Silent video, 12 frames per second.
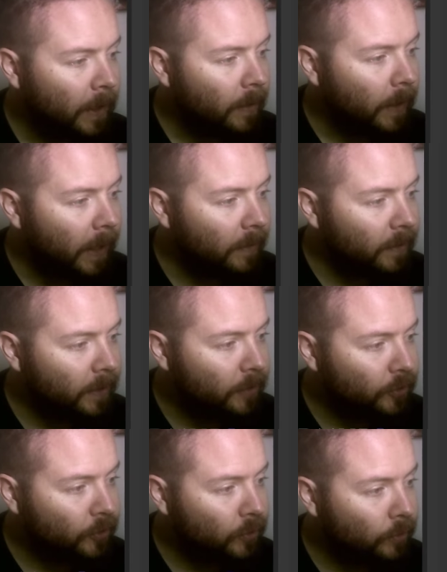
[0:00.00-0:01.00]
And
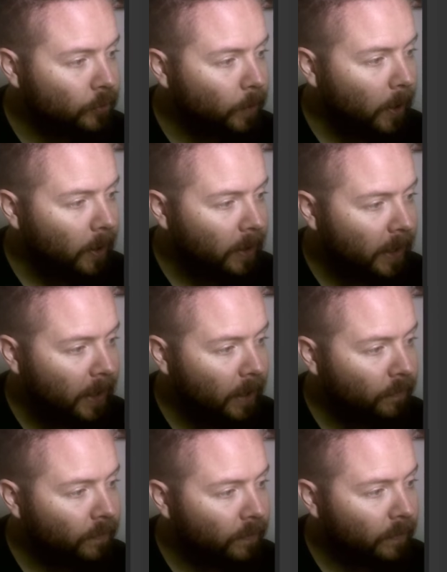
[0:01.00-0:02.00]
there's a YouTube
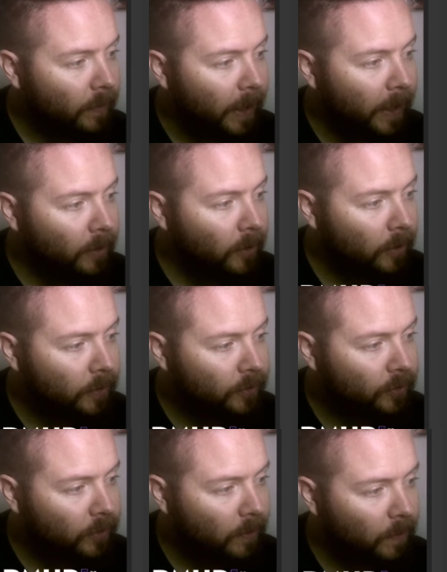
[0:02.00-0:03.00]
archive, and
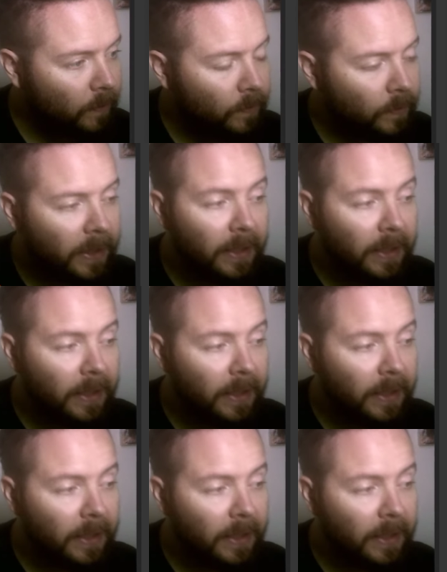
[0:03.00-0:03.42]
also